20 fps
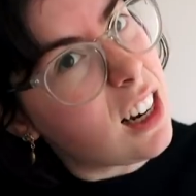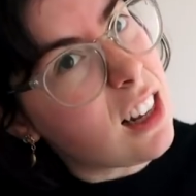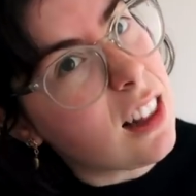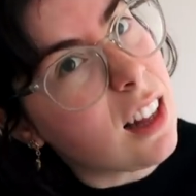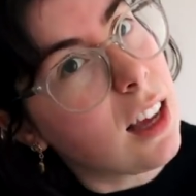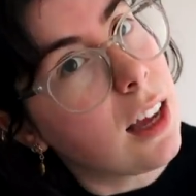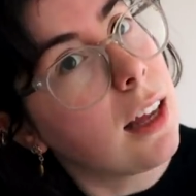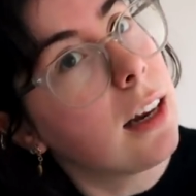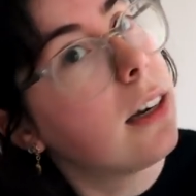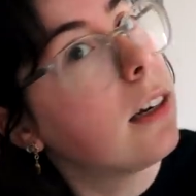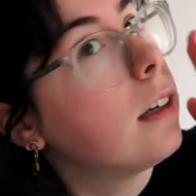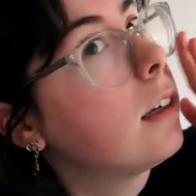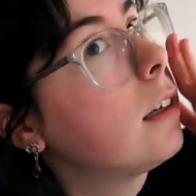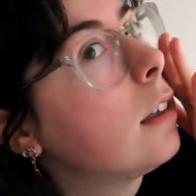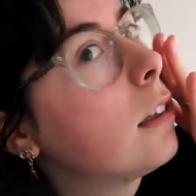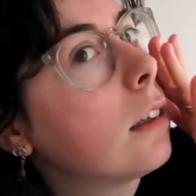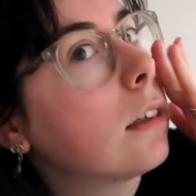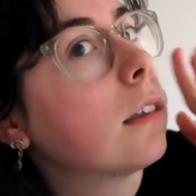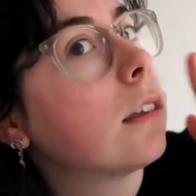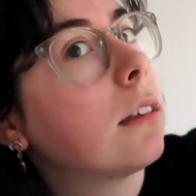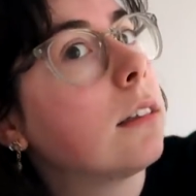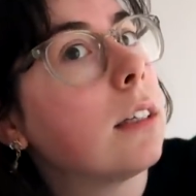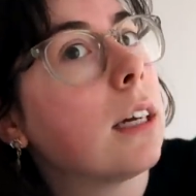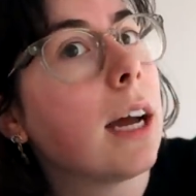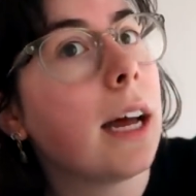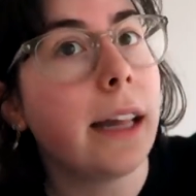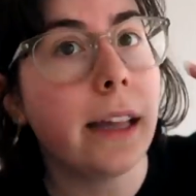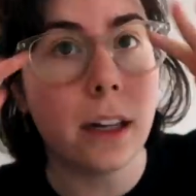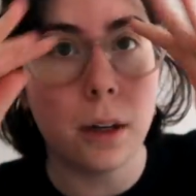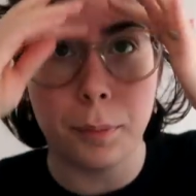and then
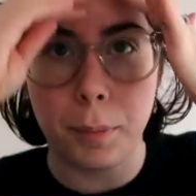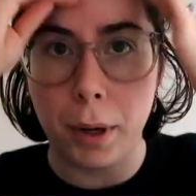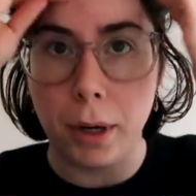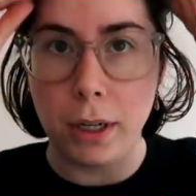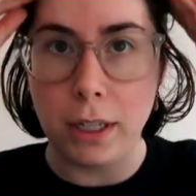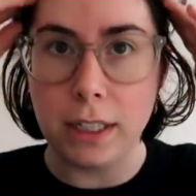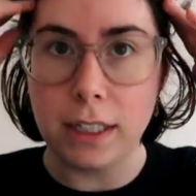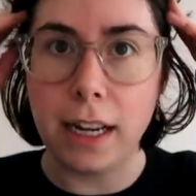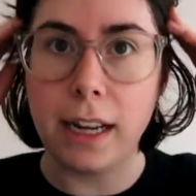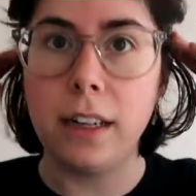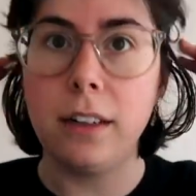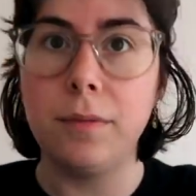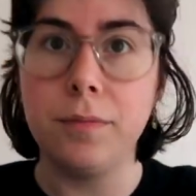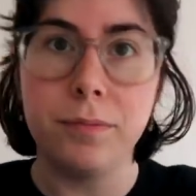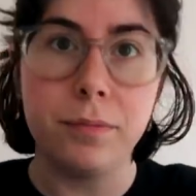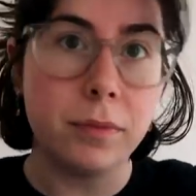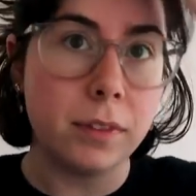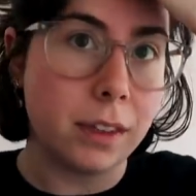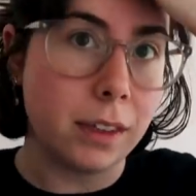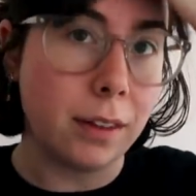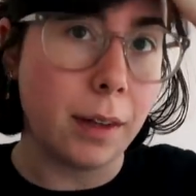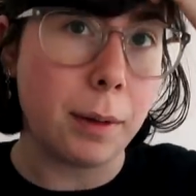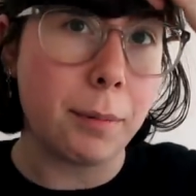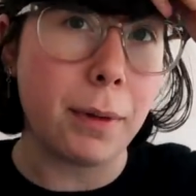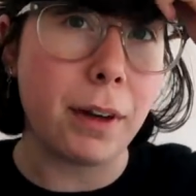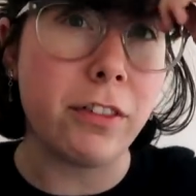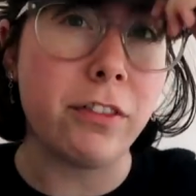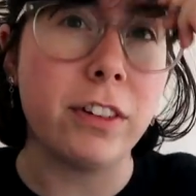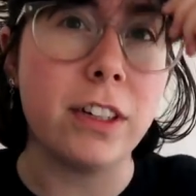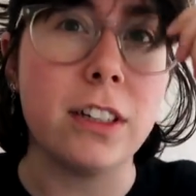a little ponytail. And like
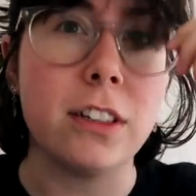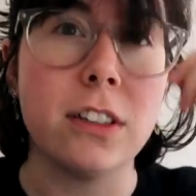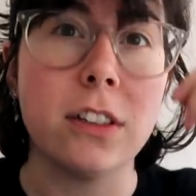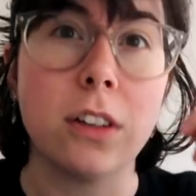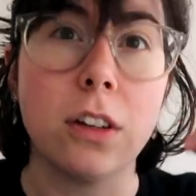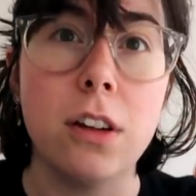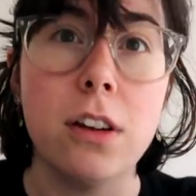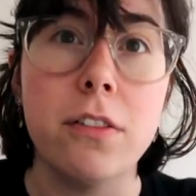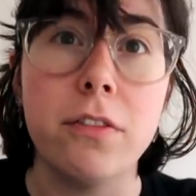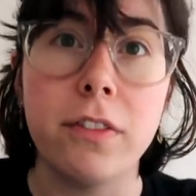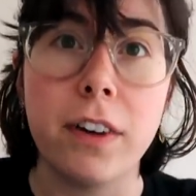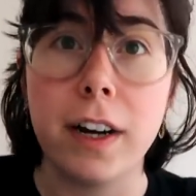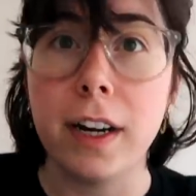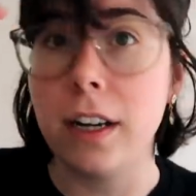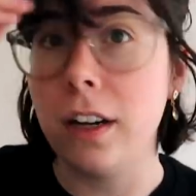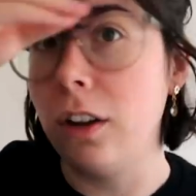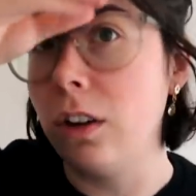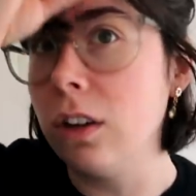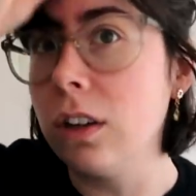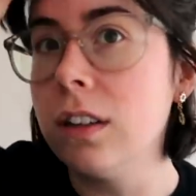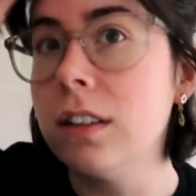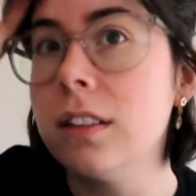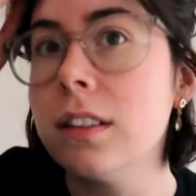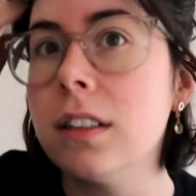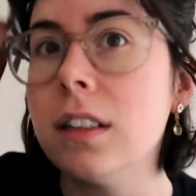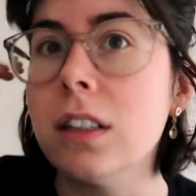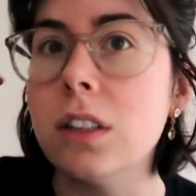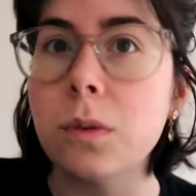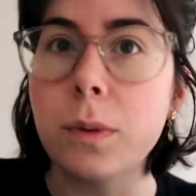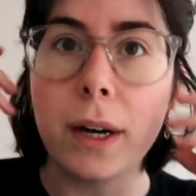my fringe has gotten very long
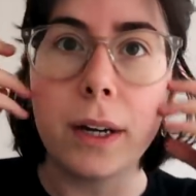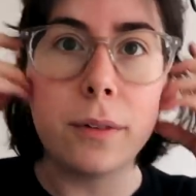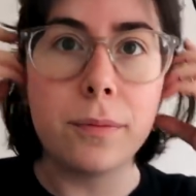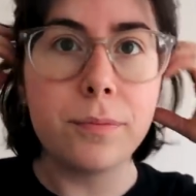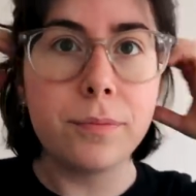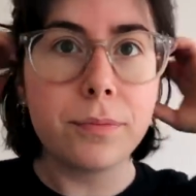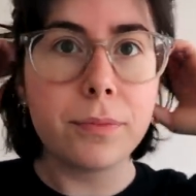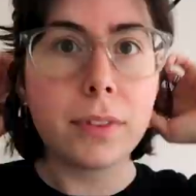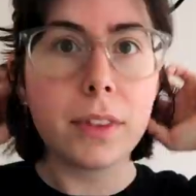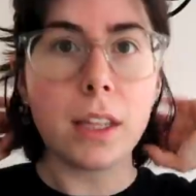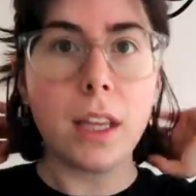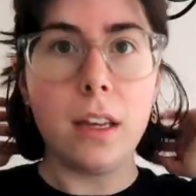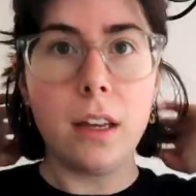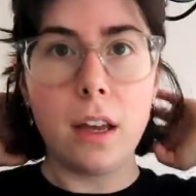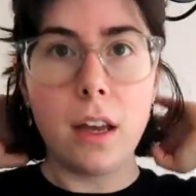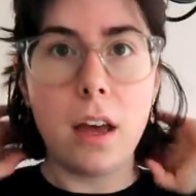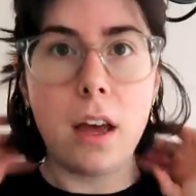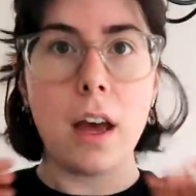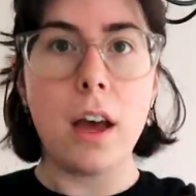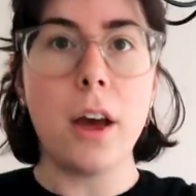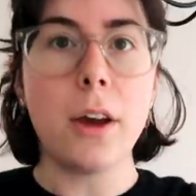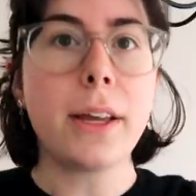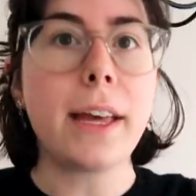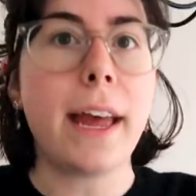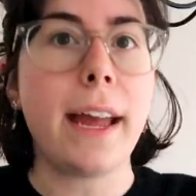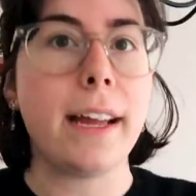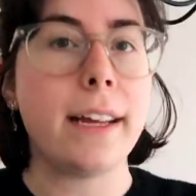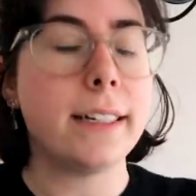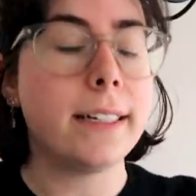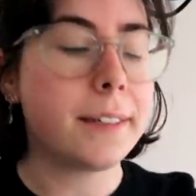as well.
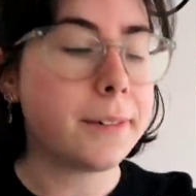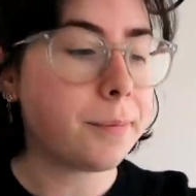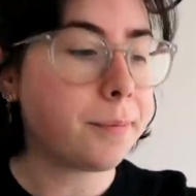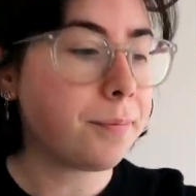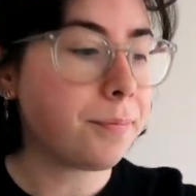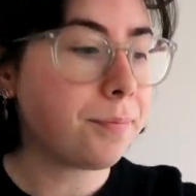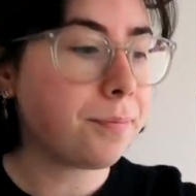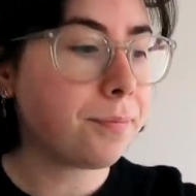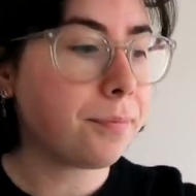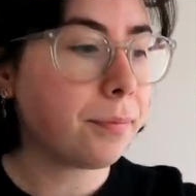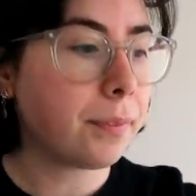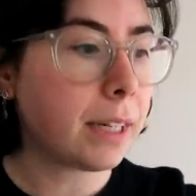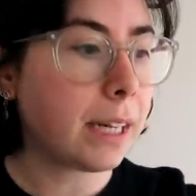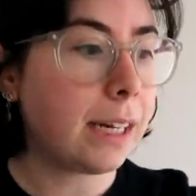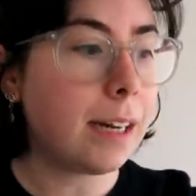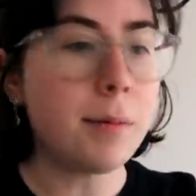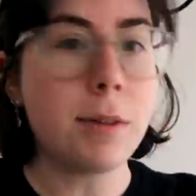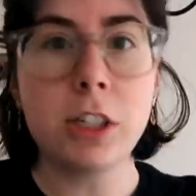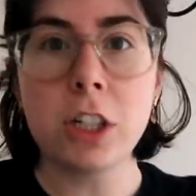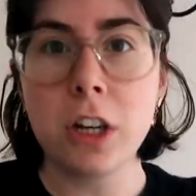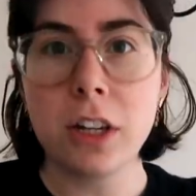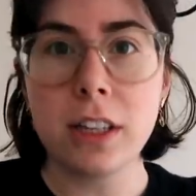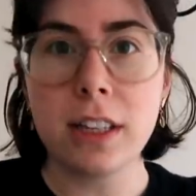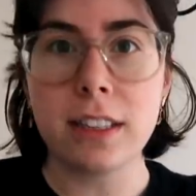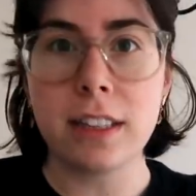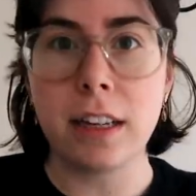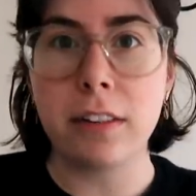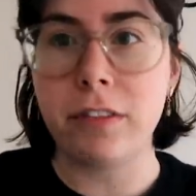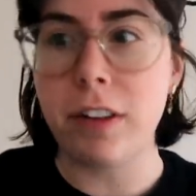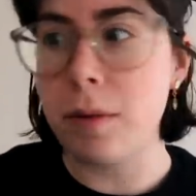Okay, let me show you
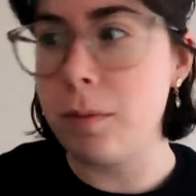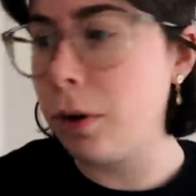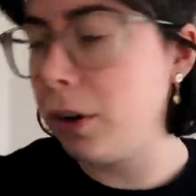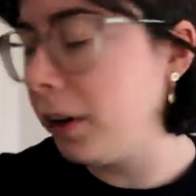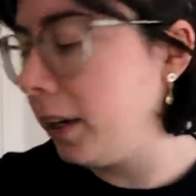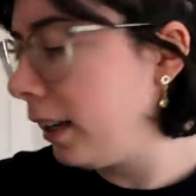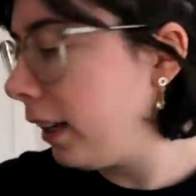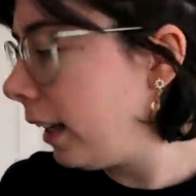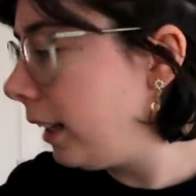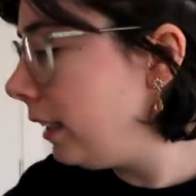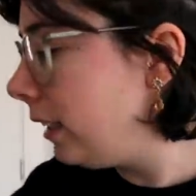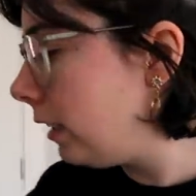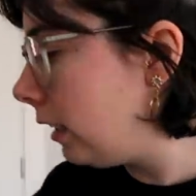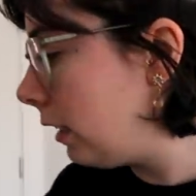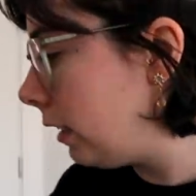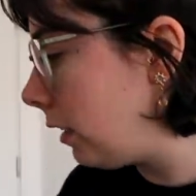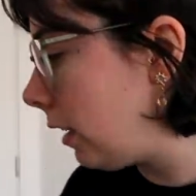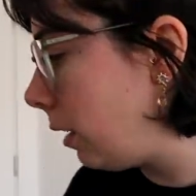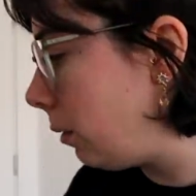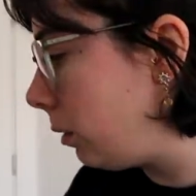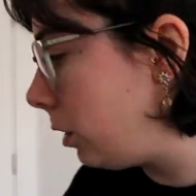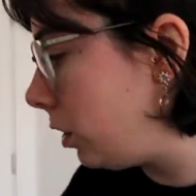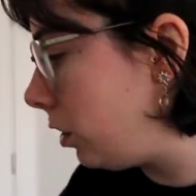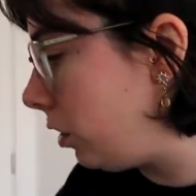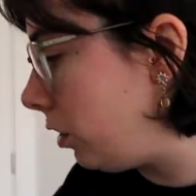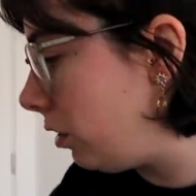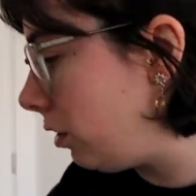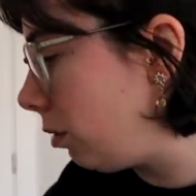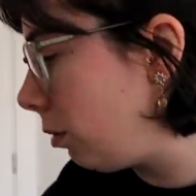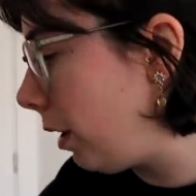this outfit I'm wearing. I need to decide which
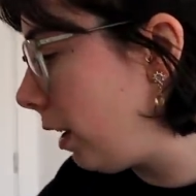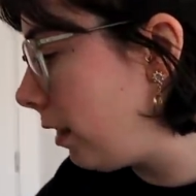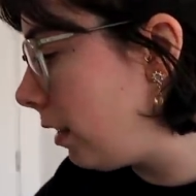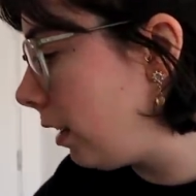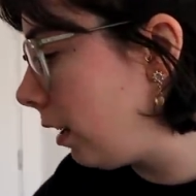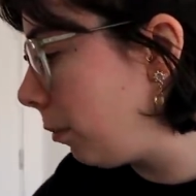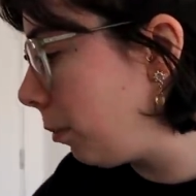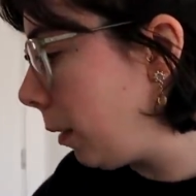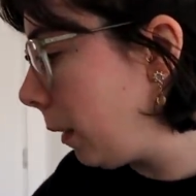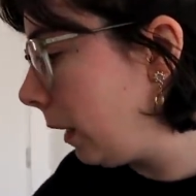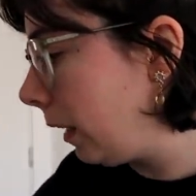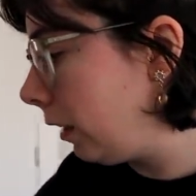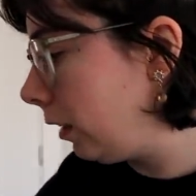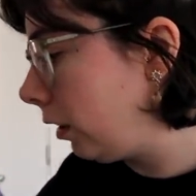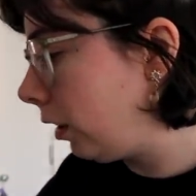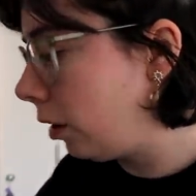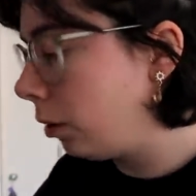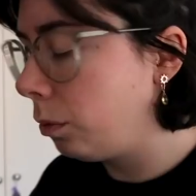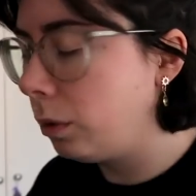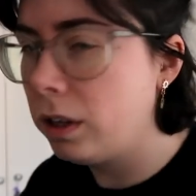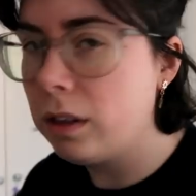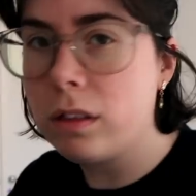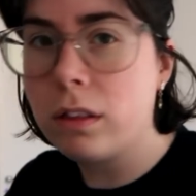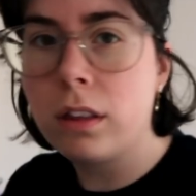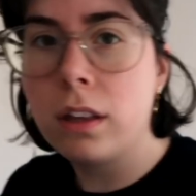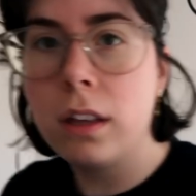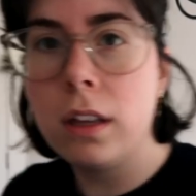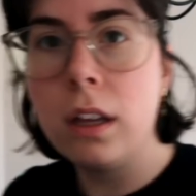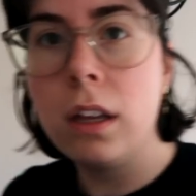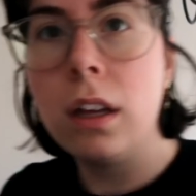shoes to wear. I think I'm probably gonna go with